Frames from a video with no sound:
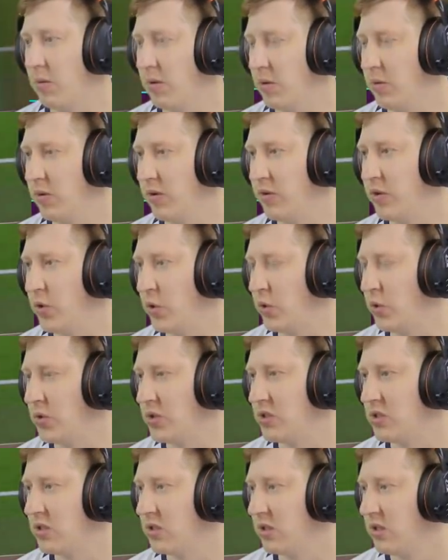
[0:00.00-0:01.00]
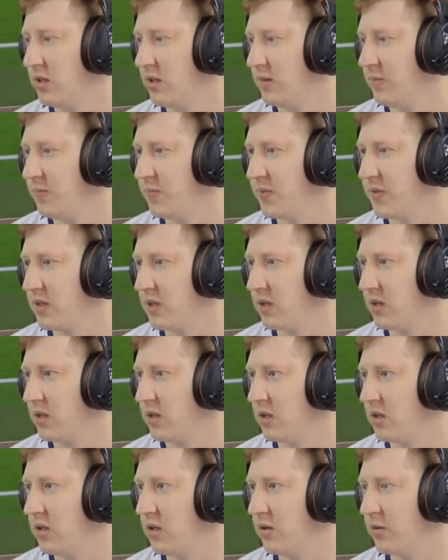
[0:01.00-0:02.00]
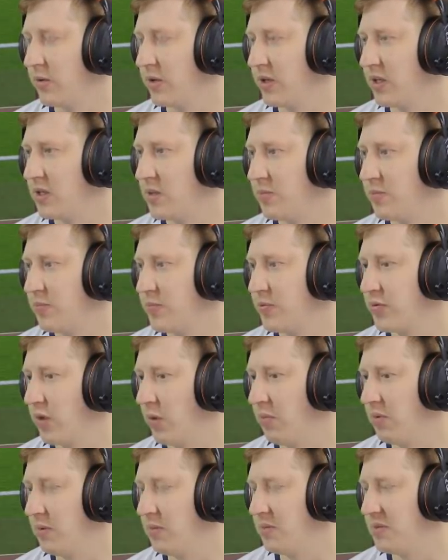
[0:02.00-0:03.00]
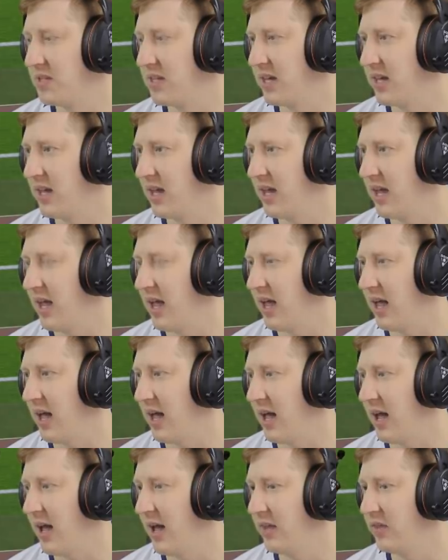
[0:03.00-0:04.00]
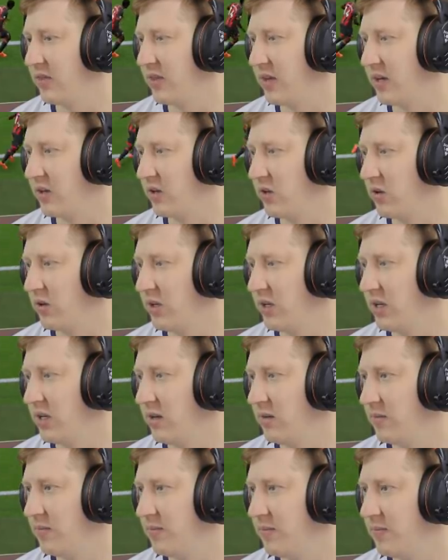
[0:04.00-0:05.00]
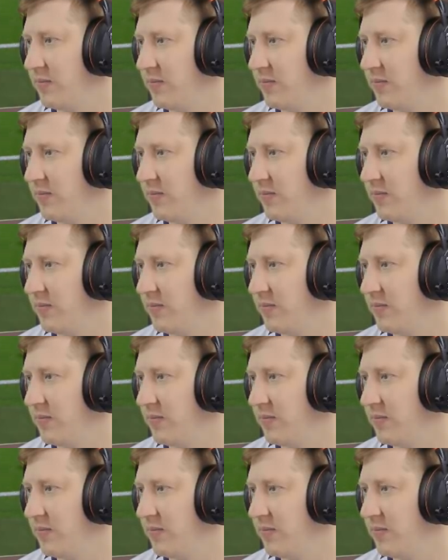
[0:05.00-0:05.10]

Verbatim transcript: Probably would have caused Lloris problems there had that gone in.